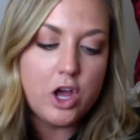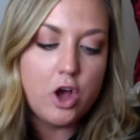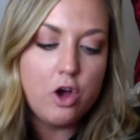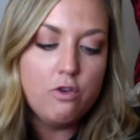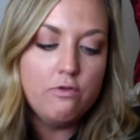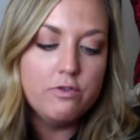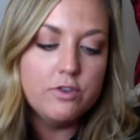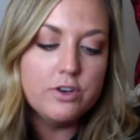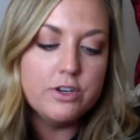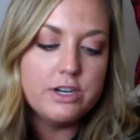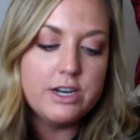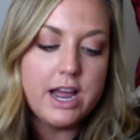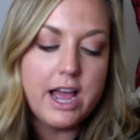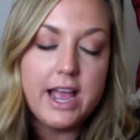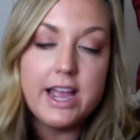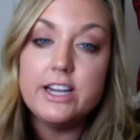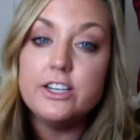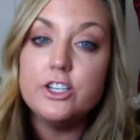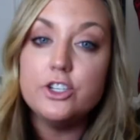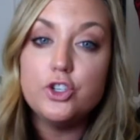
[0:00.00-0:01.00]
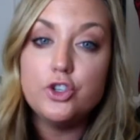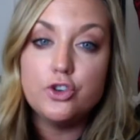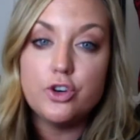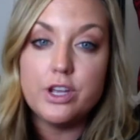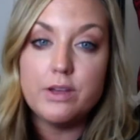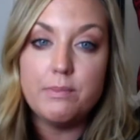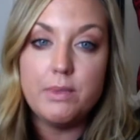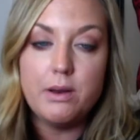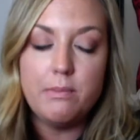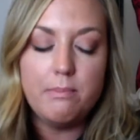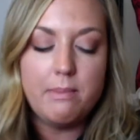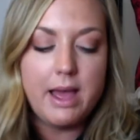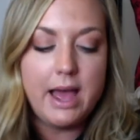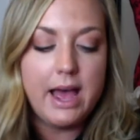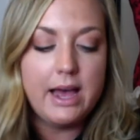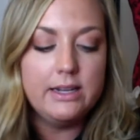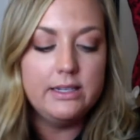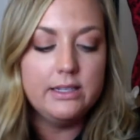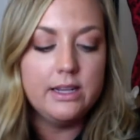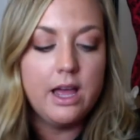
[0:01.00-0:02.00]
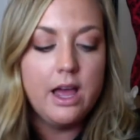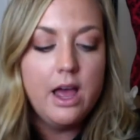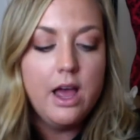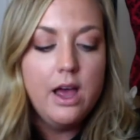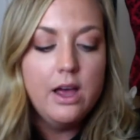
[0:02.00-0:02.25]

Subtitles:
overnight treatment mask.